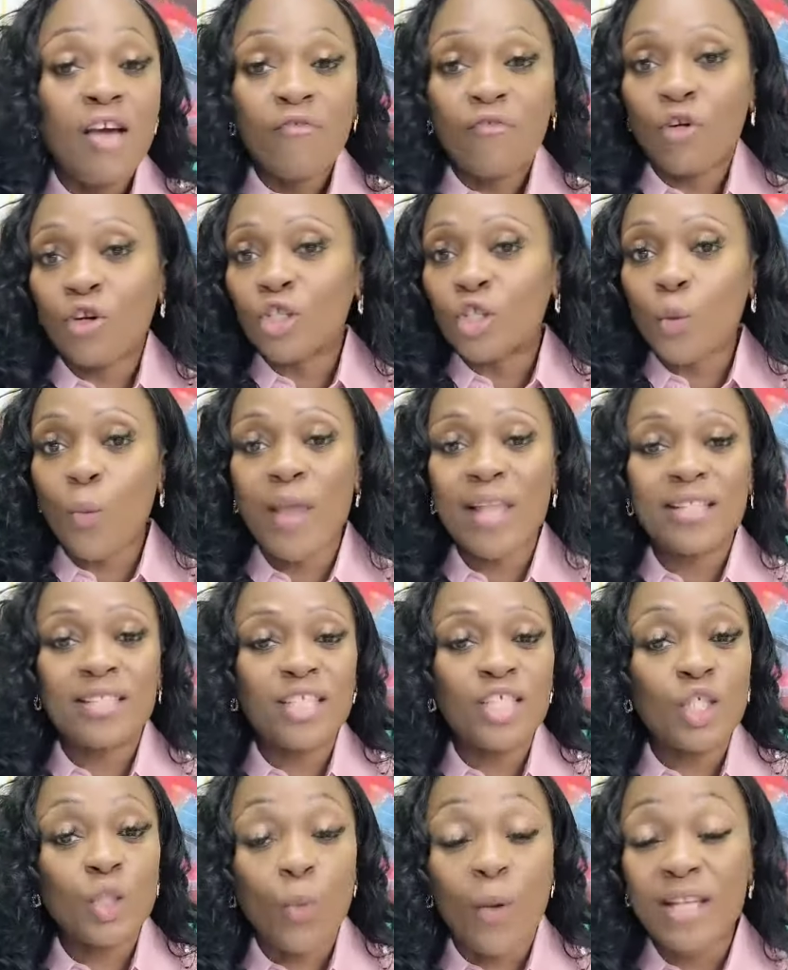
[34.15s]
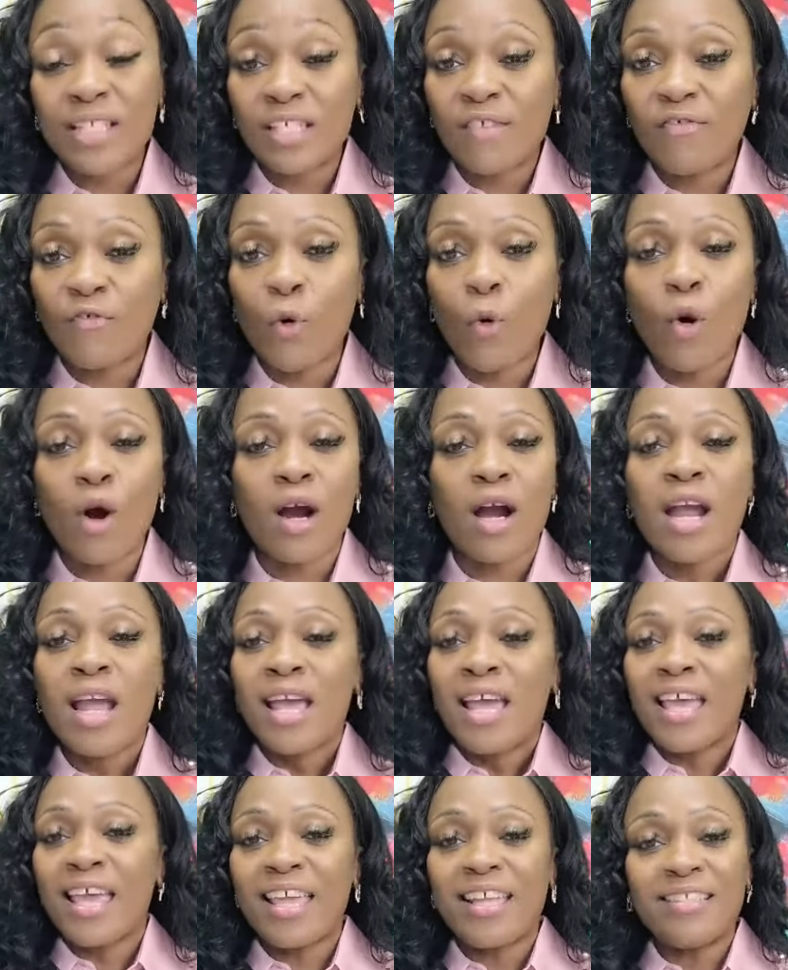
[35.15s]
for 2024
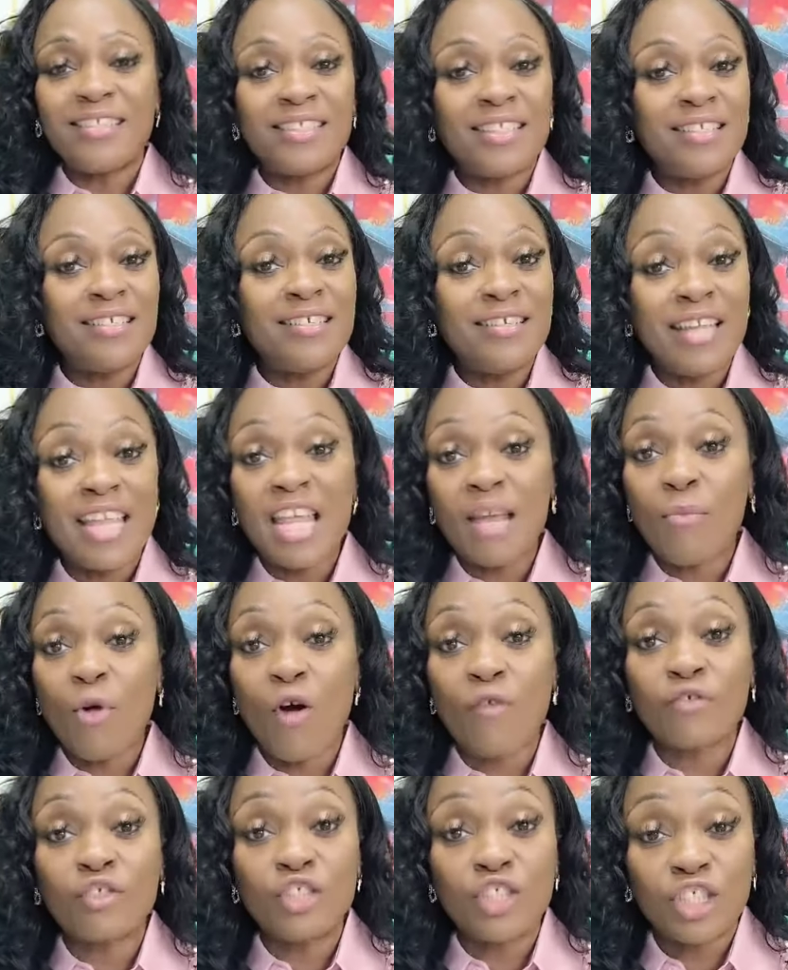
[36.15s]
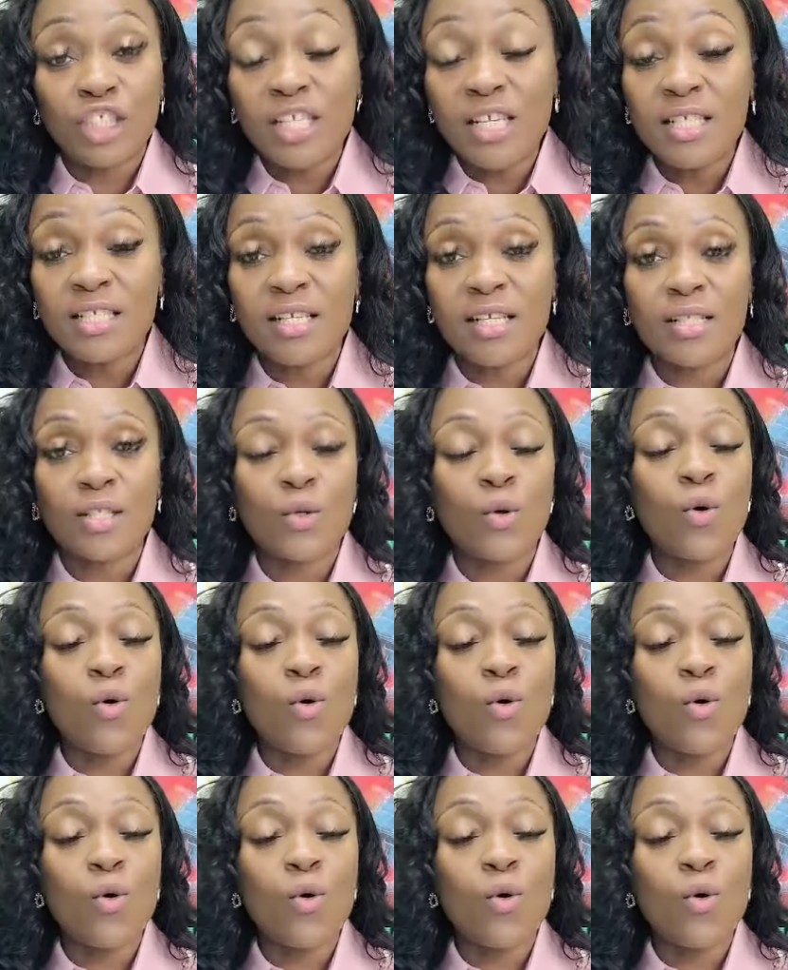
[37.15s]
in the name of Jesus.